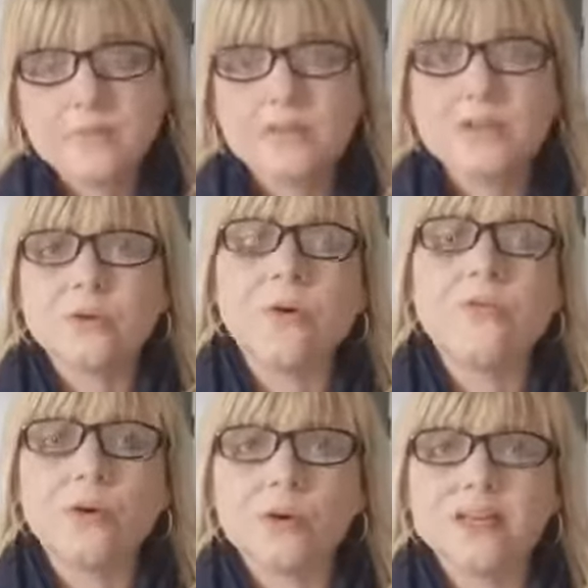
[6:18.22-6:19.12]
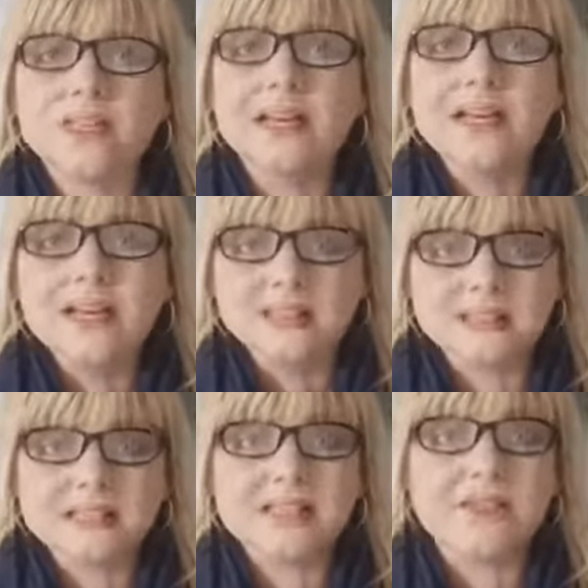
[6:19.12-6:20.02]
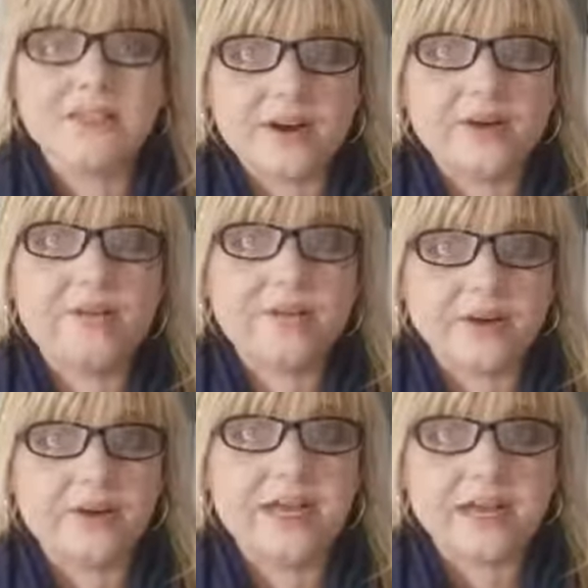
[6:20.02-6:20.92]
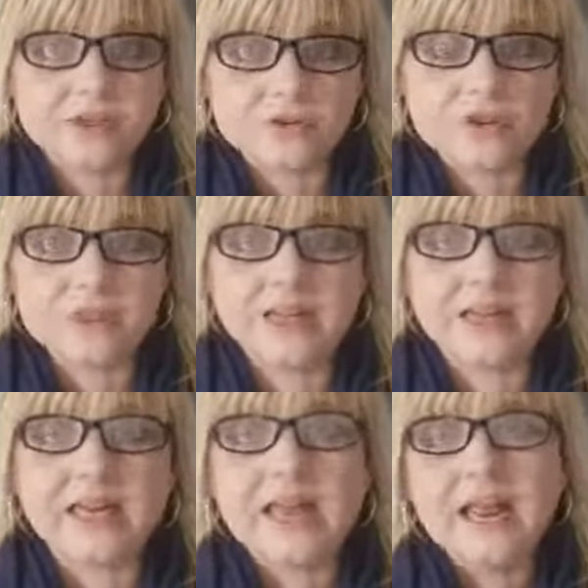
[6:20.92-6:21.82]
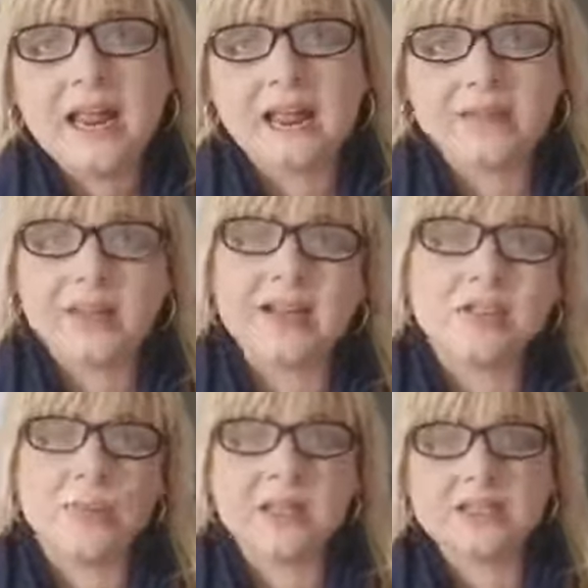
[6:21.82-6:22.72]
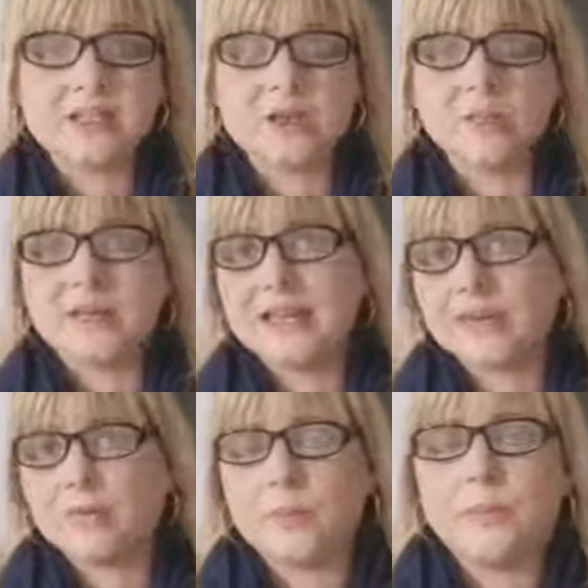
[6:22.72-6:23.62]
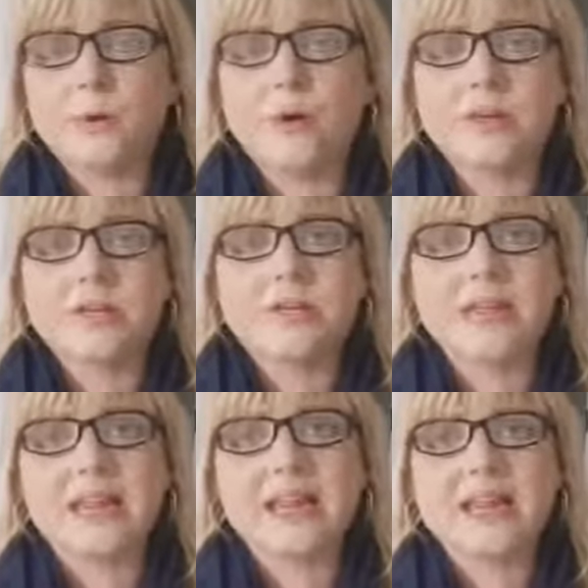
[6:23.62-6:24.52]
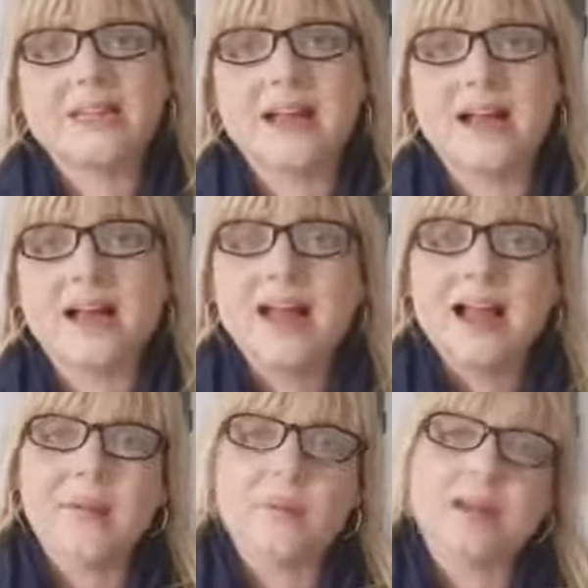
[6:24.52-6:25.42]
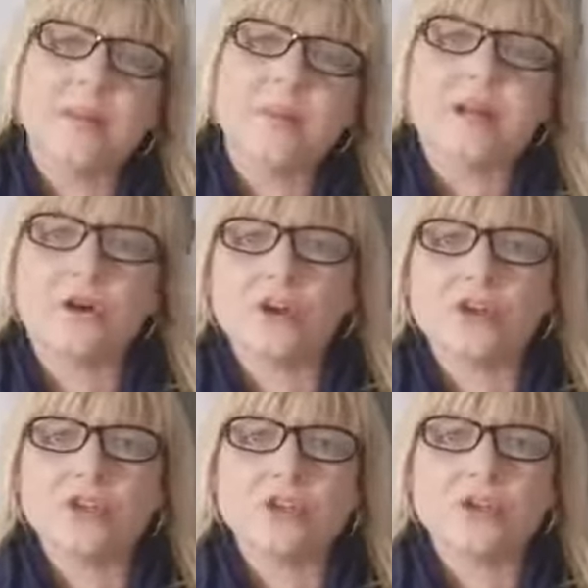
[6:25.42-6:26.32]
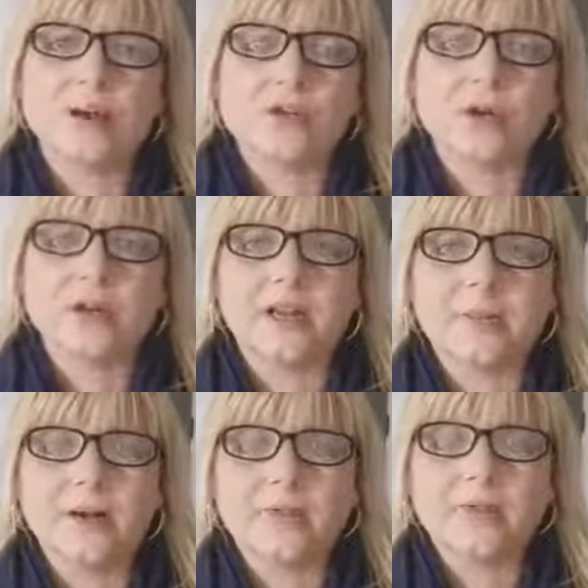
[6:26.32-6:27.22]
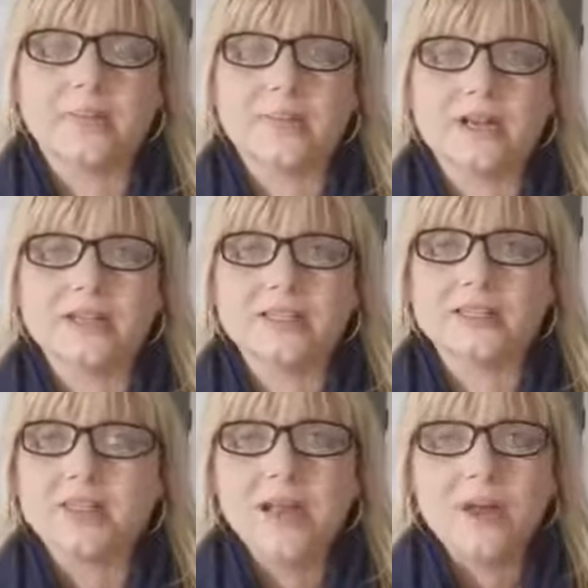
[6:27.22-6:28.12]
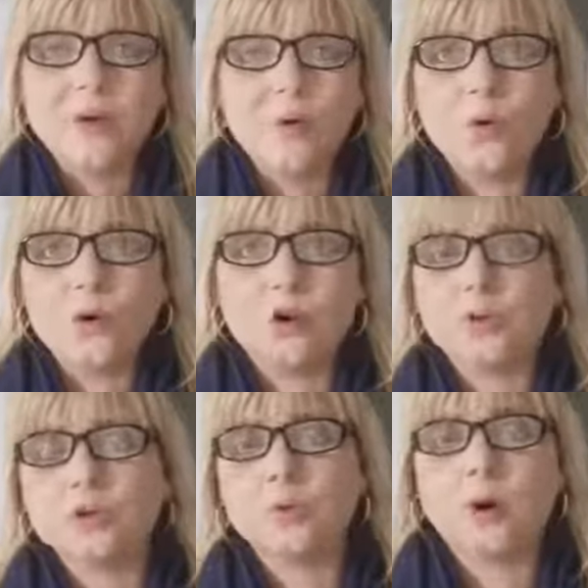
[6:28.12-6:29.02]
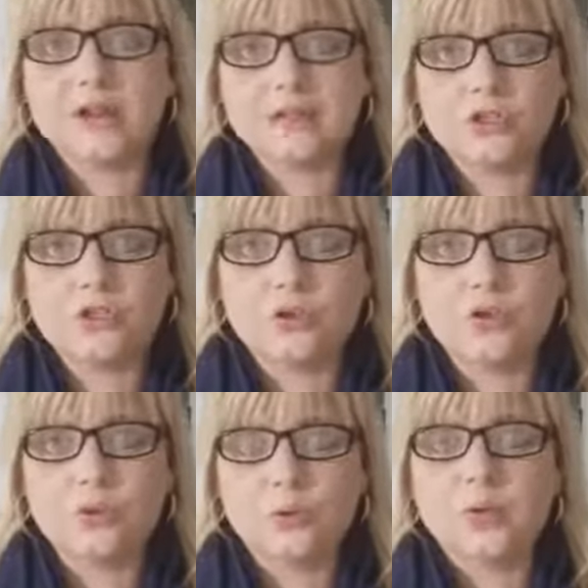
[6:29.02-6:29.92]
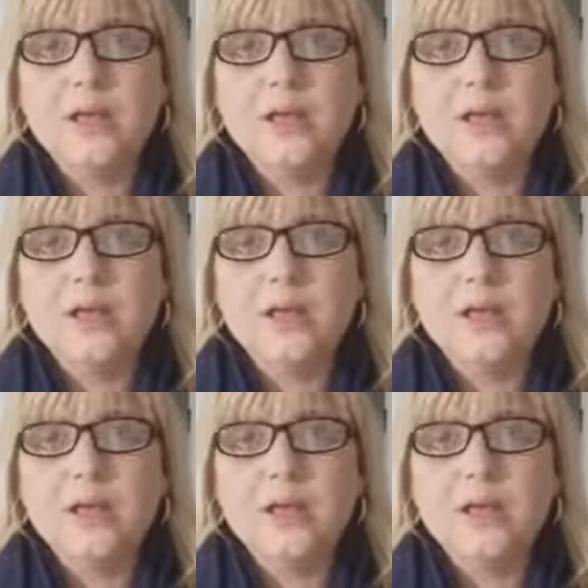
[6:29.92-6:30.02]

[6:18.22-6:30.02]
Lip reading: So of course, this is very, very interesting. And there has been some leaked reports, and I'm a little bit cautious about talking about that because who knows what is true.